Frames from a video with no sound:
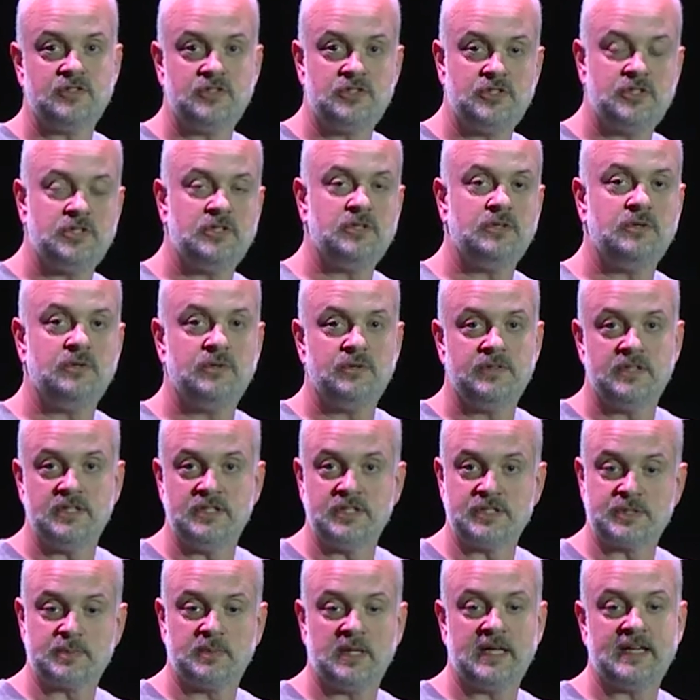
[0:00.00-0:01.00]
to the
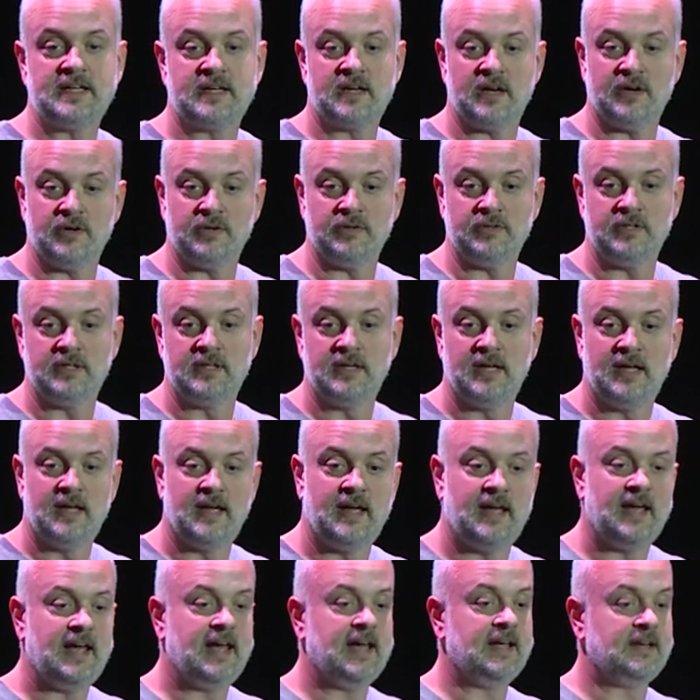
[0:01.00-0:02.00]
display code
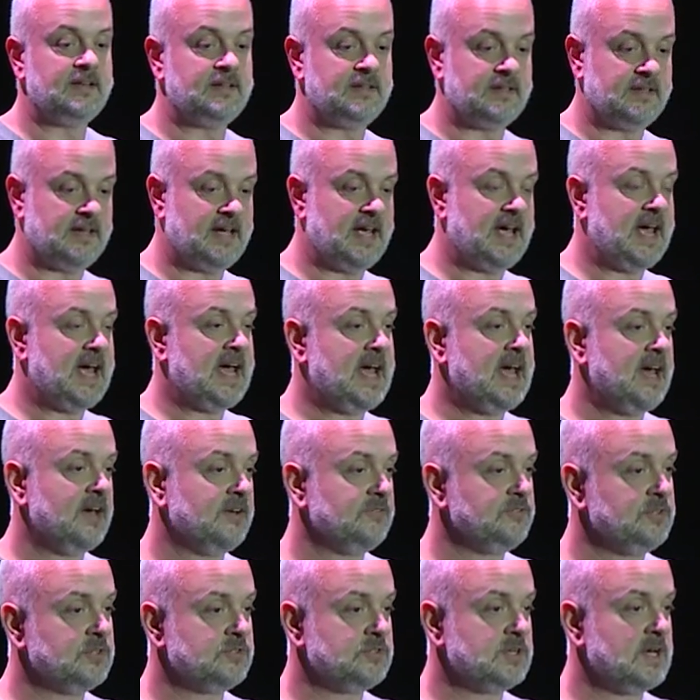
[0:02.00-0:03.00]
and
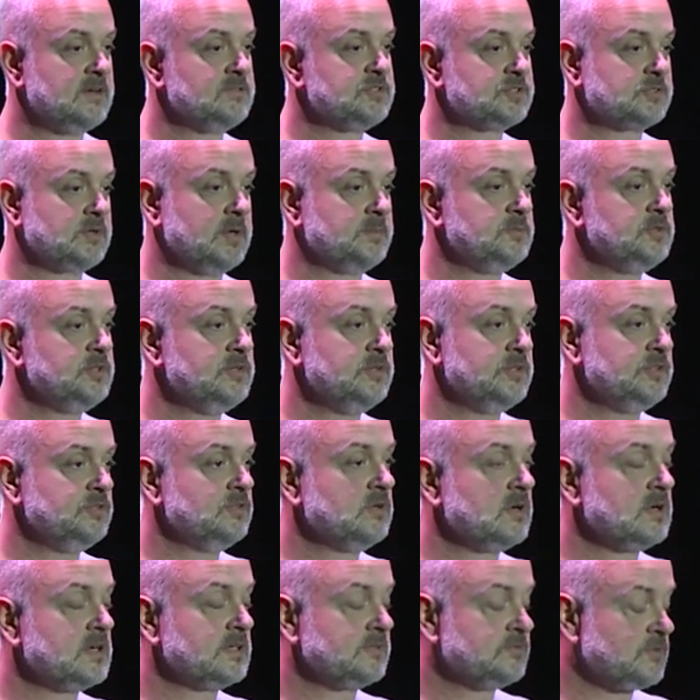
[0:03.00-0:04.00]
have your JavaScript do the
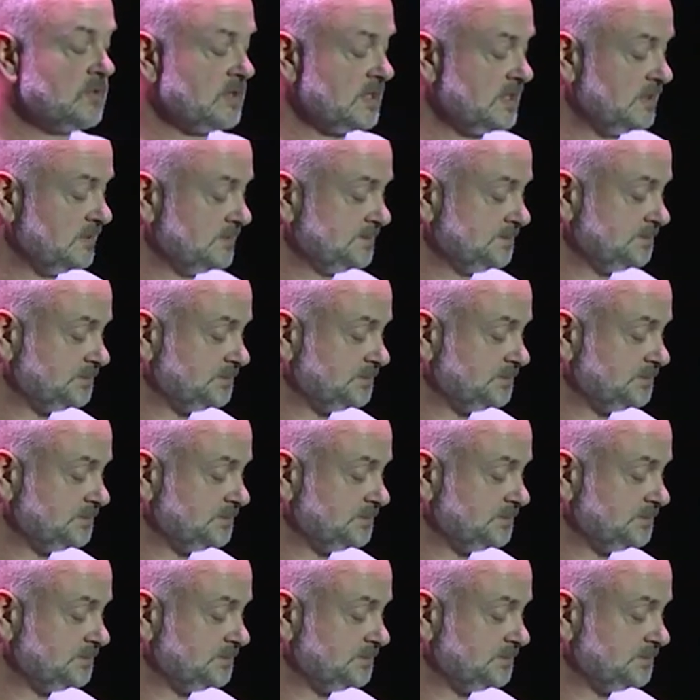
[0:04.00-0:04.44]
drawing for you.